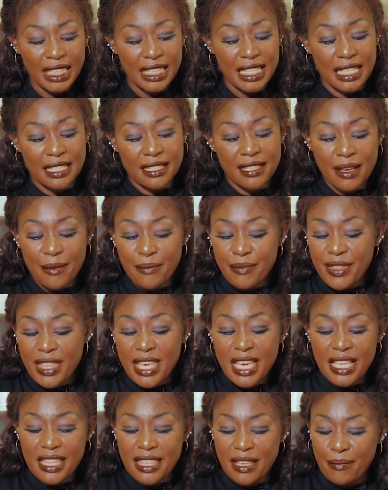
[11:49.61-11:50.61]
the same
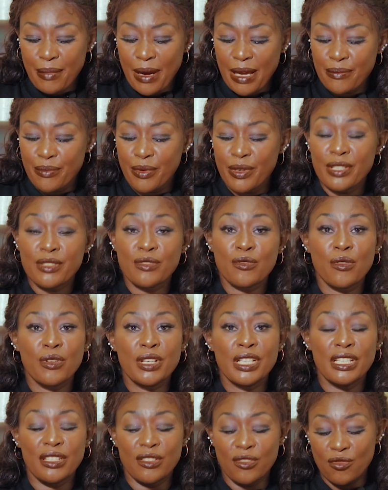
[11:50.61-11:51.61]
thing the Bible is
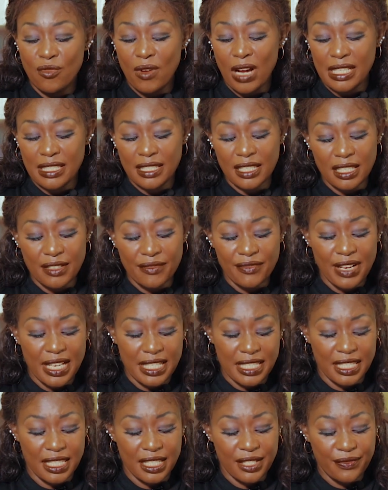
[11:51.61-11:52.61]
talking to us in
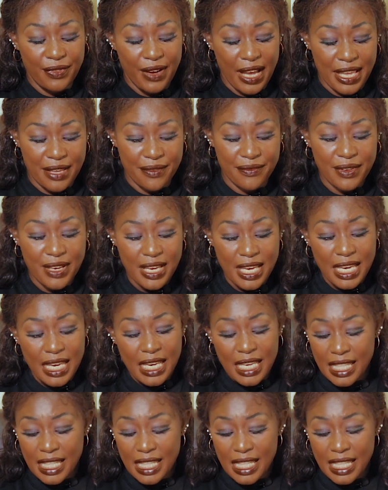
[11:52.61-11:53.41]
verses 5.